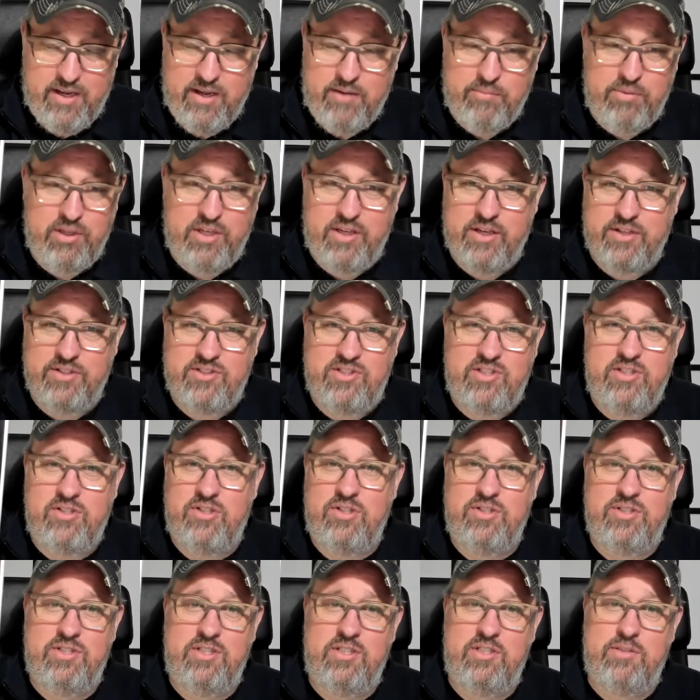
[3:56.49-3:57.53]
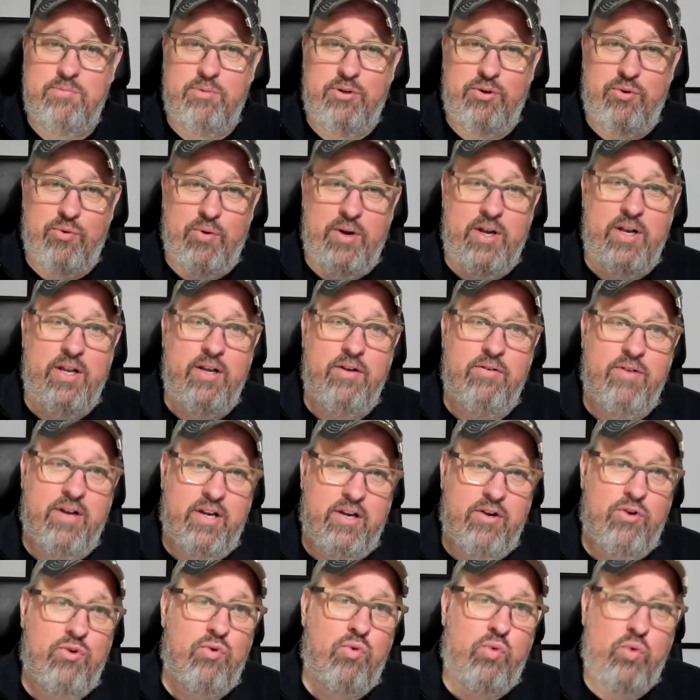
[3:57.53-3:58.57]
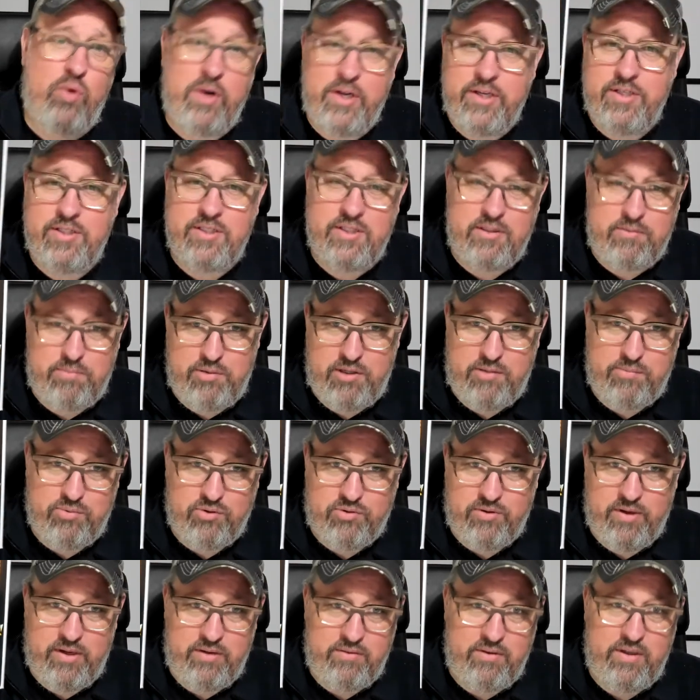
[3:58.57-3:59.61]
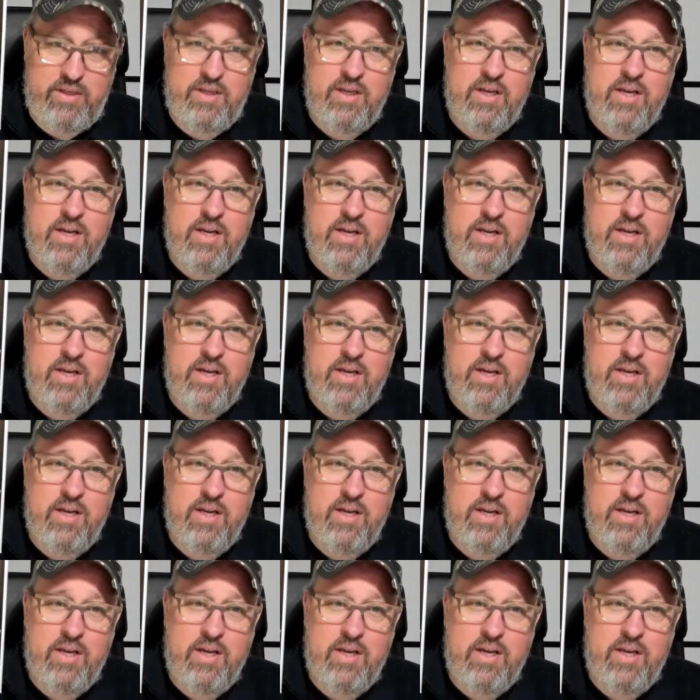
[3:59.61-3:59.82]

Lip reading: because CGC has been grading like crazy people lately.